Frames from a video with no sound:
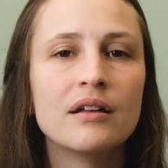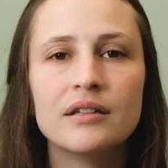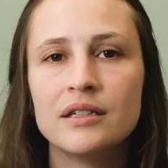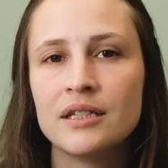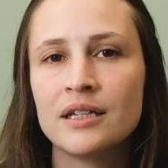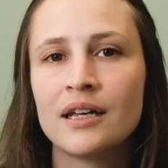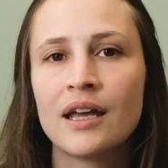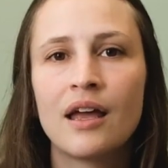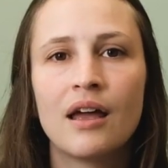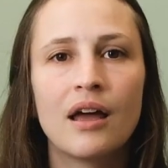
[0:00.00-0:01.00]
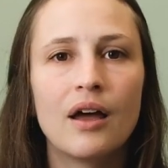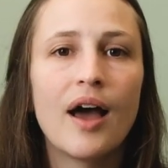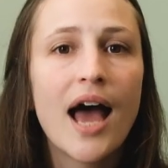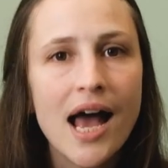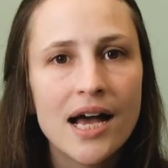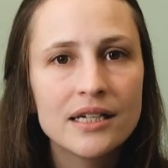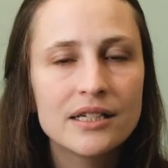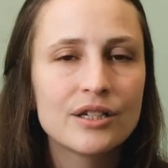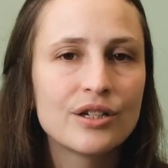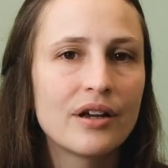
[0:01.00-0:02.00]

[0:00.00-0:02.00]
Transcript: knitting a hat,